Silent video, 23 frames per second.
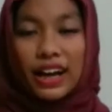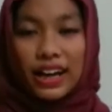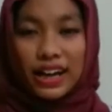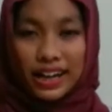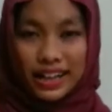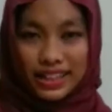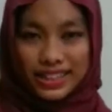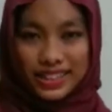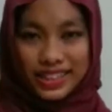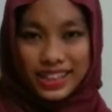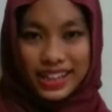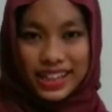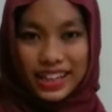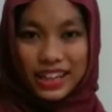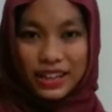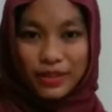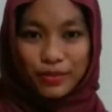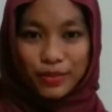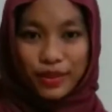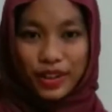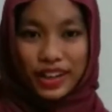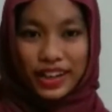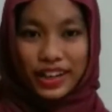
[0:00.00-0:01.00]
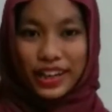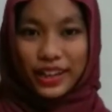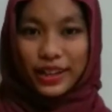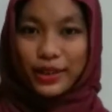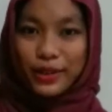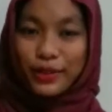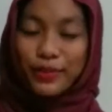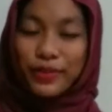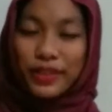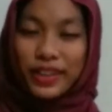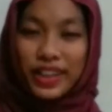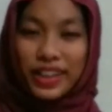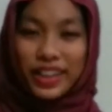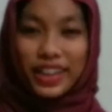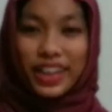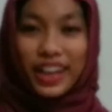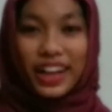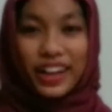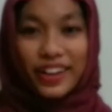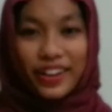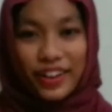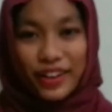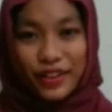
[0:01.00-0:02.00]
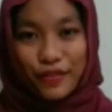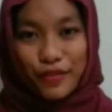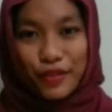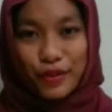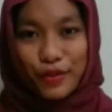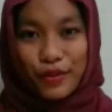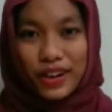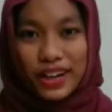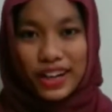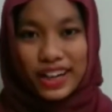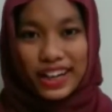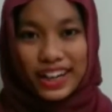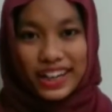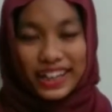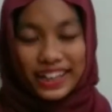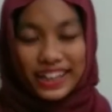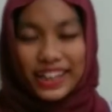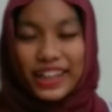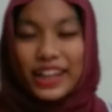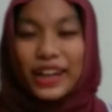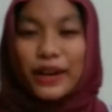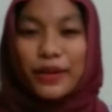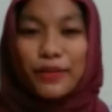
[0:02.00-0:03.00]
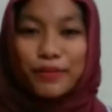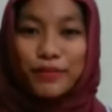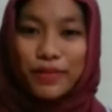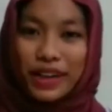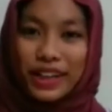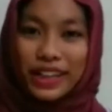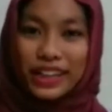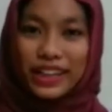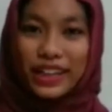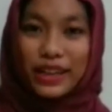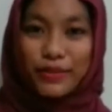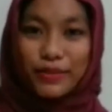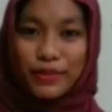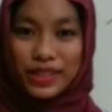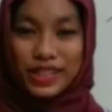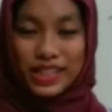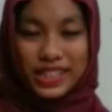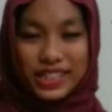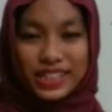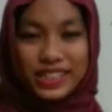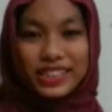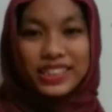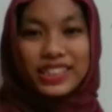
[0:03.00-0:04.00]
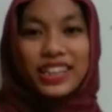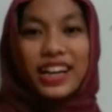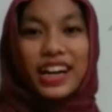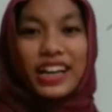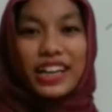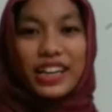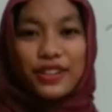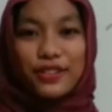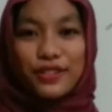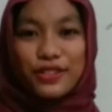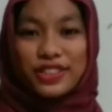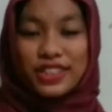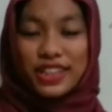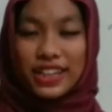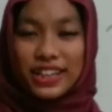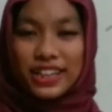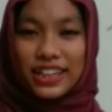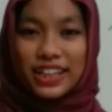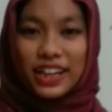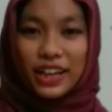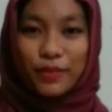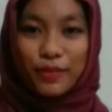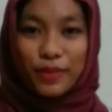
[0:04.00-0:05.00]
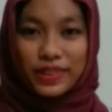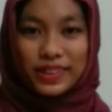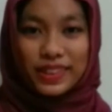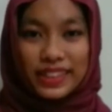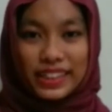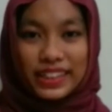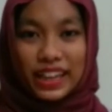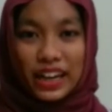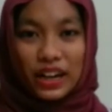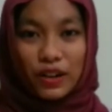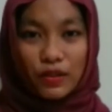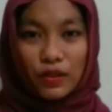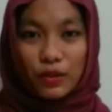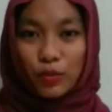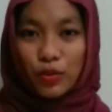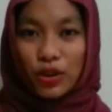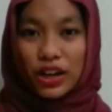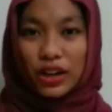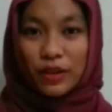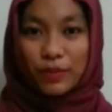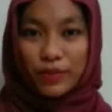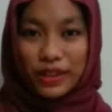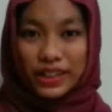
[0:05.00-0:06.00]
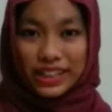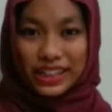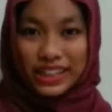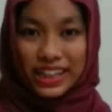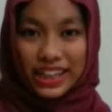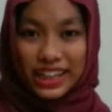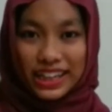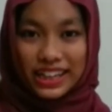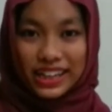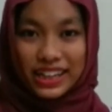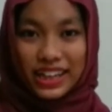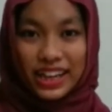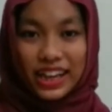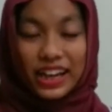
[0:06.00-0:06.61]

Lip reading: Assalamualaikum and hi everyone. My name is NURSYAHIDAH binti AWANG Muhammad Din.